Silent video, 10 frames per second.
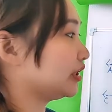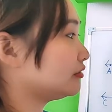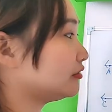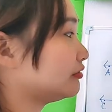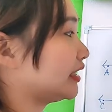
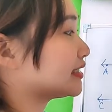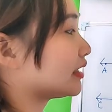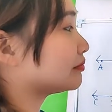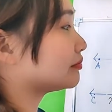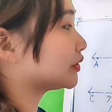If
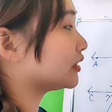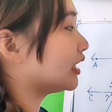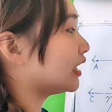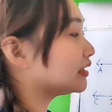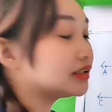angle 1
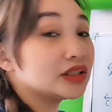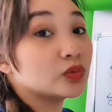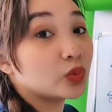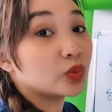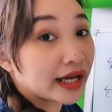is
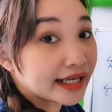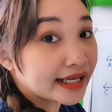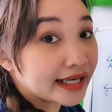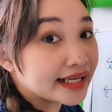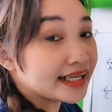60
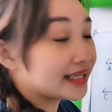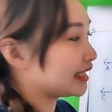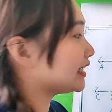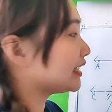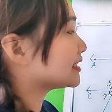degrees,
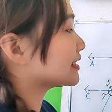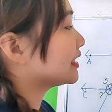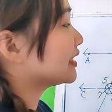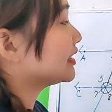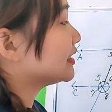then